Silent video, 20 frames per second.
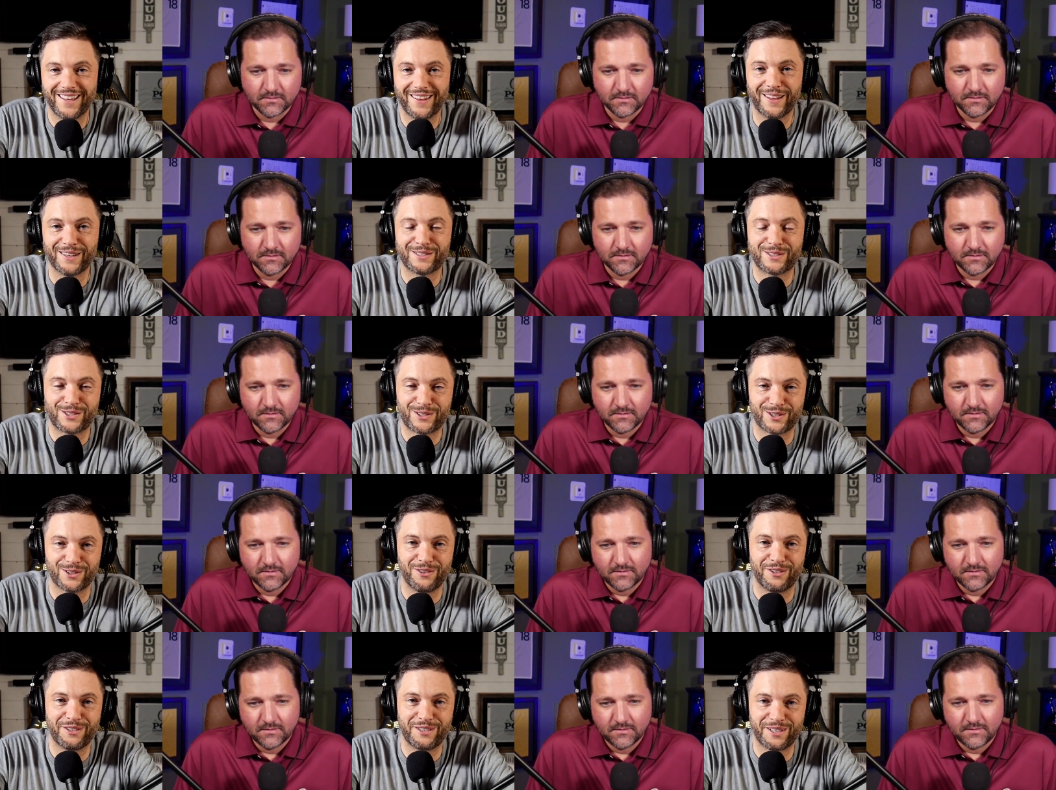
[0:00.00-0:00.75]
Speaker 1: Yeah, that's
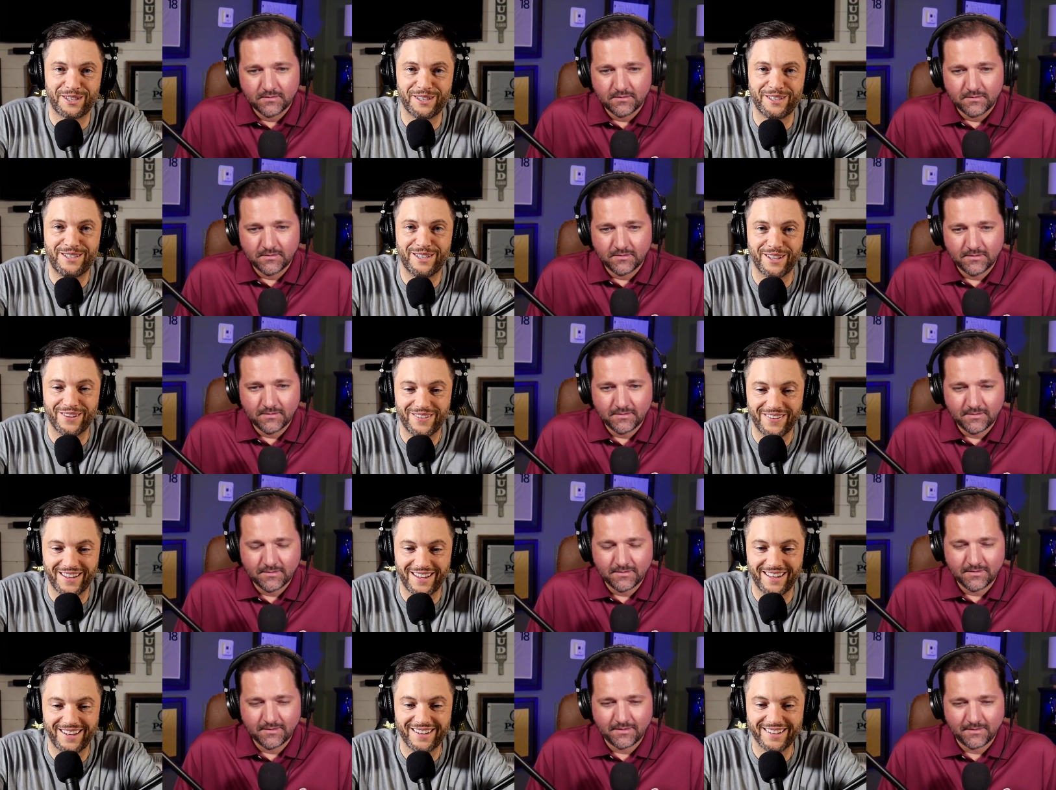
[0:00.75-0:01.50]
true. He could have done
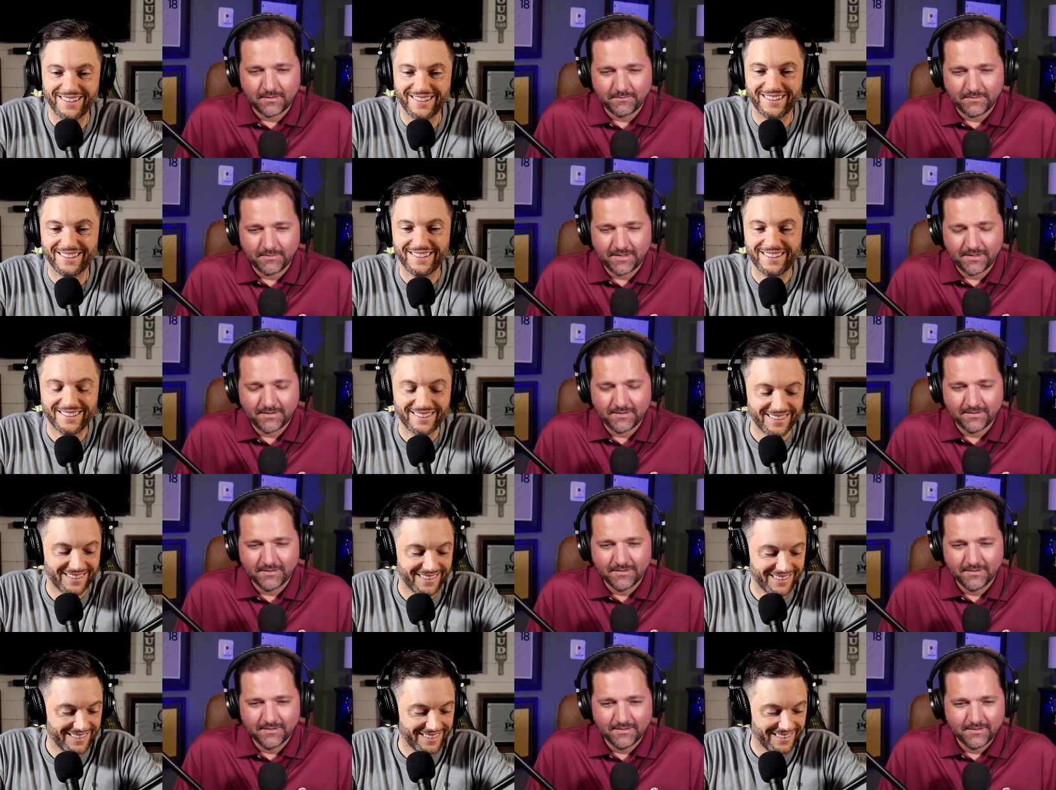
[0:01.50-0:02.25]
that. I mean.
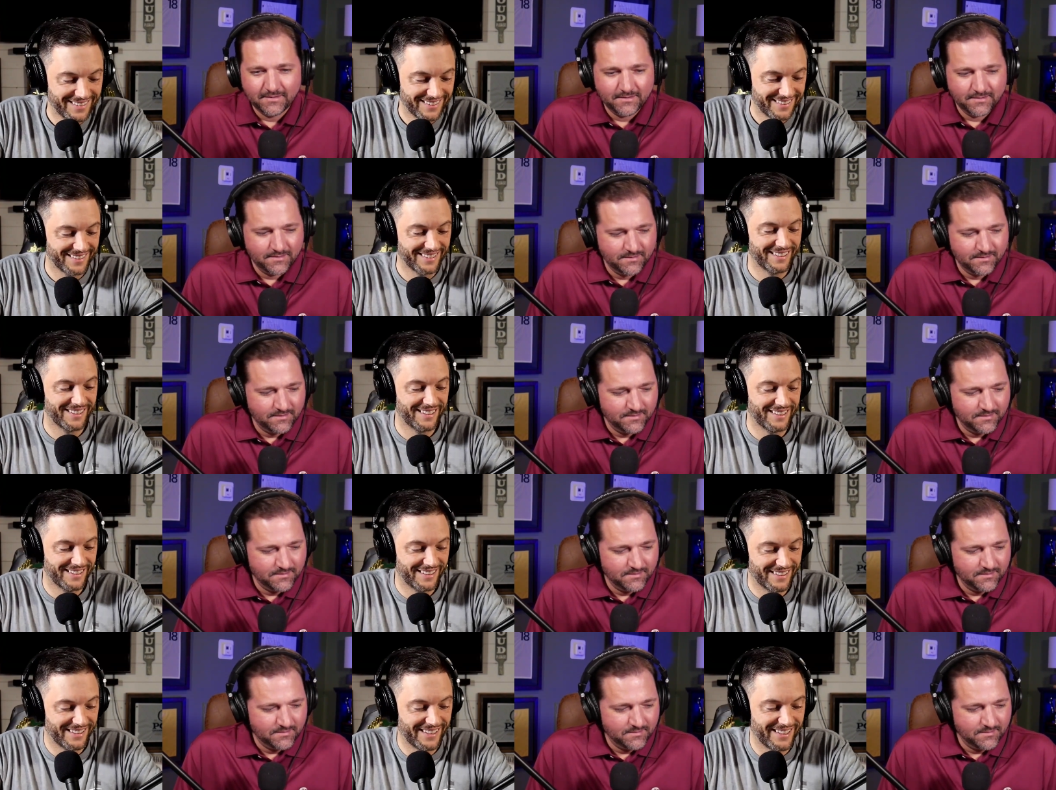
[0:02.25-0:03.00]
Uh,
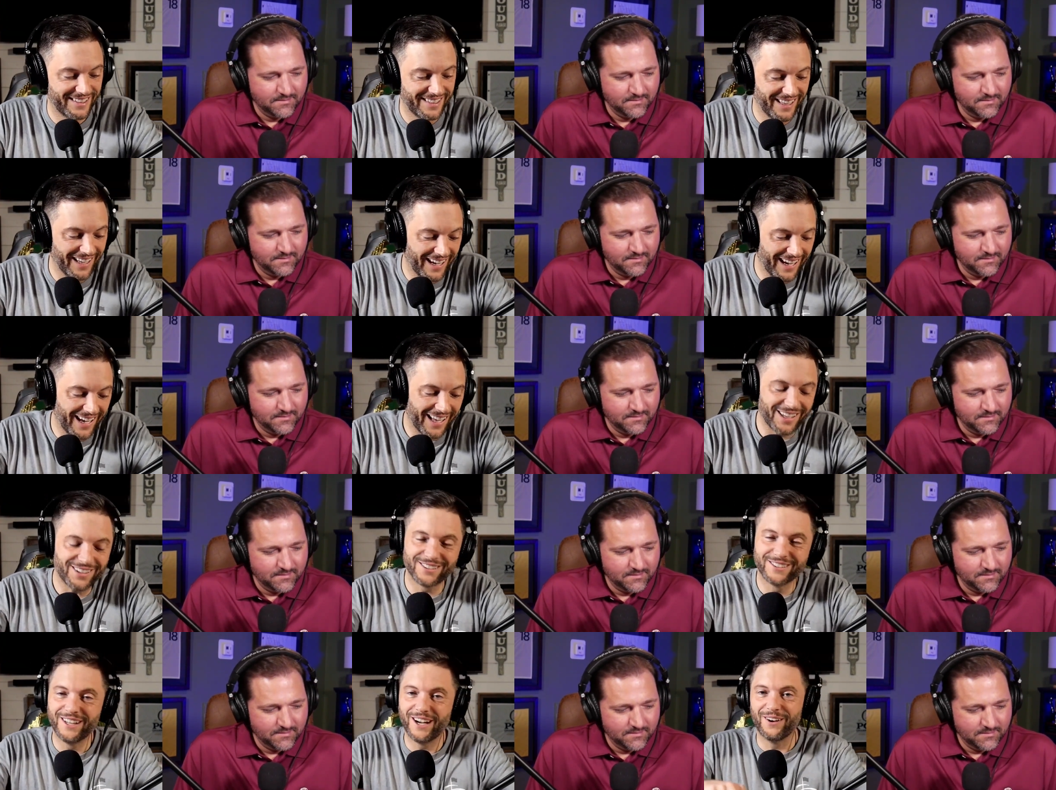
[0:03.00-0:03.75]

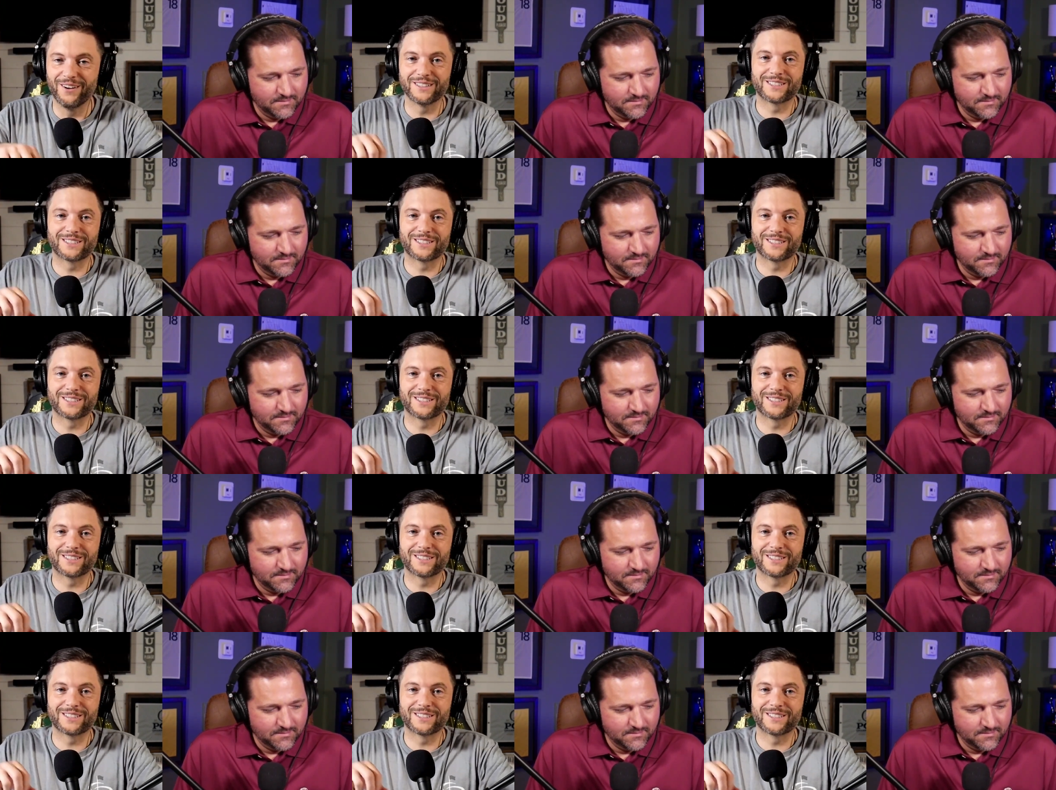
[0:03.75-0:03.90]
I don't know.